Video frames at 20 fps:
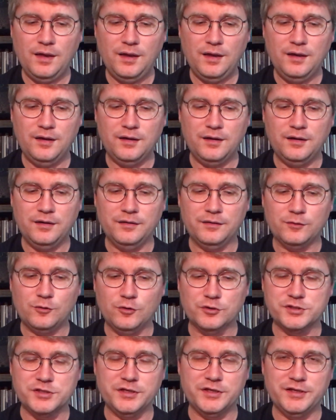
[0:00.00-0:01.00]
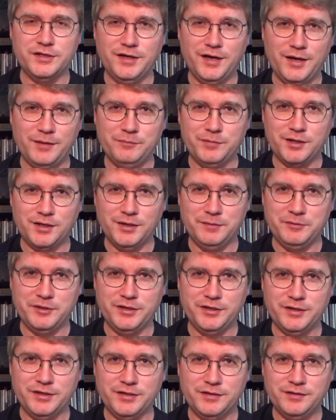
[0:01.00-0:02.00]
Of course, it did not become a
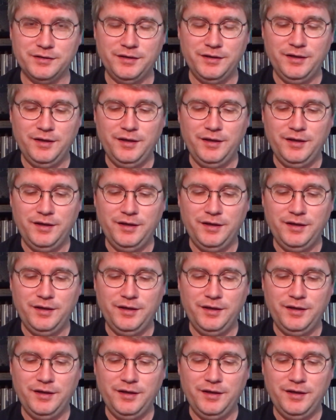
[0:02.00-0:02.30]
hit,